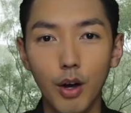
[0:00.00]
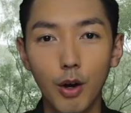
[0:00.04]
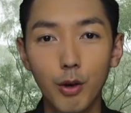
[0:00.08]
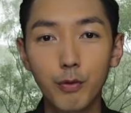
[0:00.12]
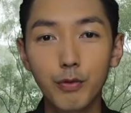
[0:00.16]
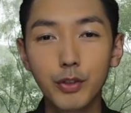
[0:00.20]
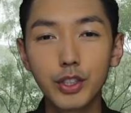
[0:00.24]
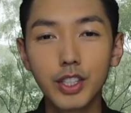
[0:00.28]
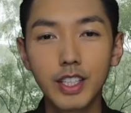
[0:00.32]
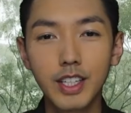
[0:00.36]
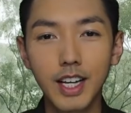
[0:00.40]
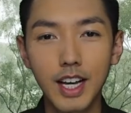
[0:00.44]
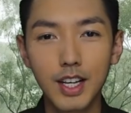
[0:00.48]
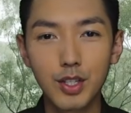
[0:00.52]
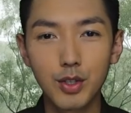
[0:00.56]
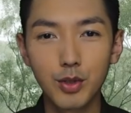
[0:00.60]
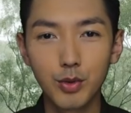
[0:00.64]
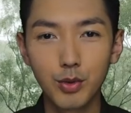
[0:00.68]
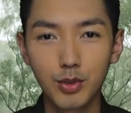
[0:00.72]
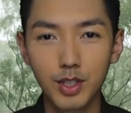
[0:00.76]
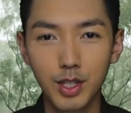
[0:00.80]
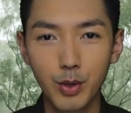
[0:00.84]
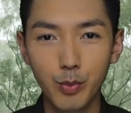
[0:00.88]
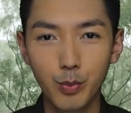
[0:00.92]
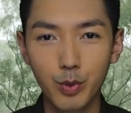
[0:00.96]
Over the
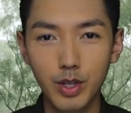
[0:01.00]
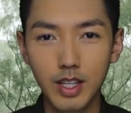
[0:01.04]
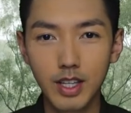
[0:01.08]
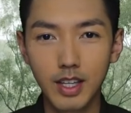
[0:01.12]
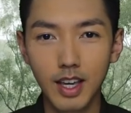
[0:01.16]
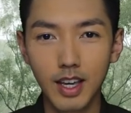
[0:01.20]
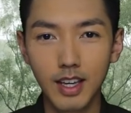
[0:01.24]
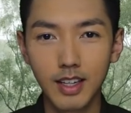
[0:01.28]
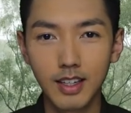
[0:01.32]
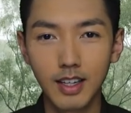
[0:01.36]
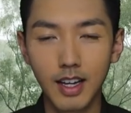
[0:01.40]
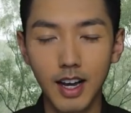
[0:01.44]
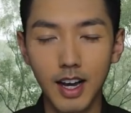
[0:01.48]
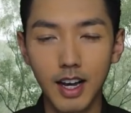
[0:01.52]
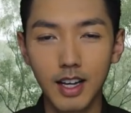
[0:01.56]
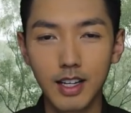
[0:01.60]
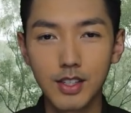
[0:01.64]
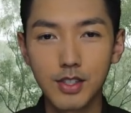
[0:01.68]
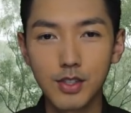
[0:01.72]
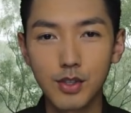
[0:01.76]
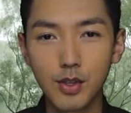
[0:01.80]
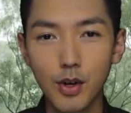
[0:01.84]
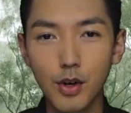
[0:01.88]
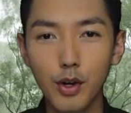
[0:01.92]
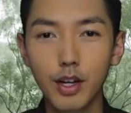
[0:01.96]
National Day weekend, I
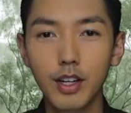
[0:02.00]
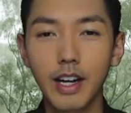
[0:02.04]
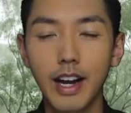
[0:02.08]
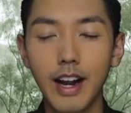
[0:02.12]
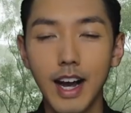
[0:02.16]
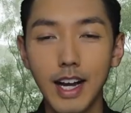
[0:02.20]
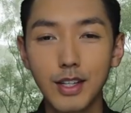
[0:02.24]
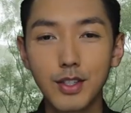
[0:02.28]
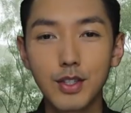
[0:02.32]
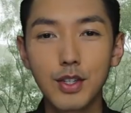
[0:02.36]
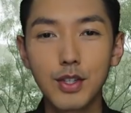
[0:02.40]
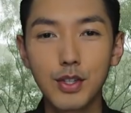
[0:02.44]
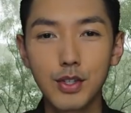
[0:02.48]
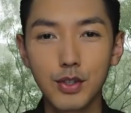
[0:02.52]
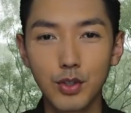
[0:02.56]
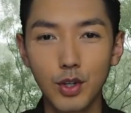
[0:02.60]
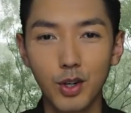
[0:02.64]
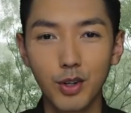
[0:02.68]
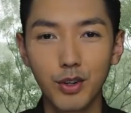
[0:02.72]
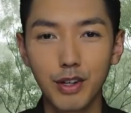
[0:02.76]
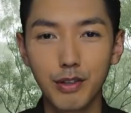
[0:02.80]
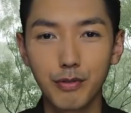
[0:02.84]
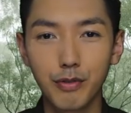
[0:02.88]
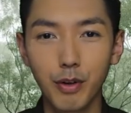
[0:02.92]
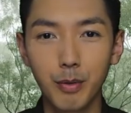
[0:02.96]
saw an IG
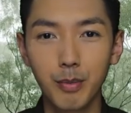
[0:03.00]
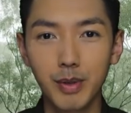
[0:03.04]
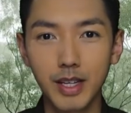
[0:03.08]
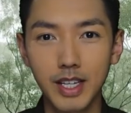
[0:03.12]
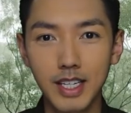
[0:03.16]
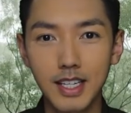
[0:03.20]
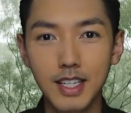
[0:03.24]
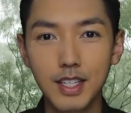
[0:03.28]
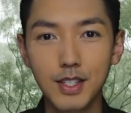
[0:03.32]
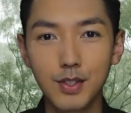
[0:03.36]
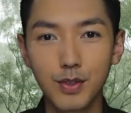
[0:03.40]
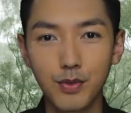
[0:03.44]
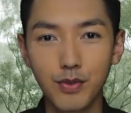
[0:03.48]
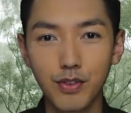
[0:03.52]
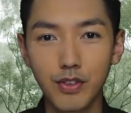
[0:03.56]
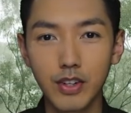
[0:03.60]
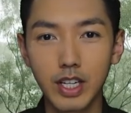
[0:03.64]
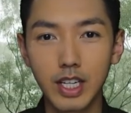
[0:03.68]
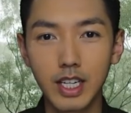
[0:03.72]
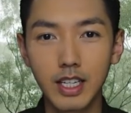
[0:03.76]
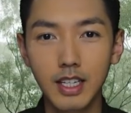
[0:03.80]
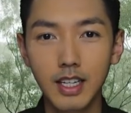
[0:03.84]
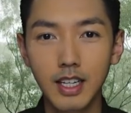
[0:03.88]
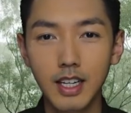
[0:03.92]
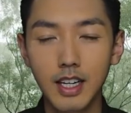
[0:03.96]
story from
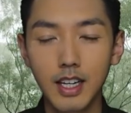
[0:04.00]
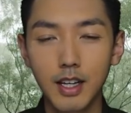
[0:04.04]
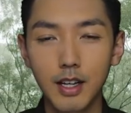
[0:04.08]
Innisfree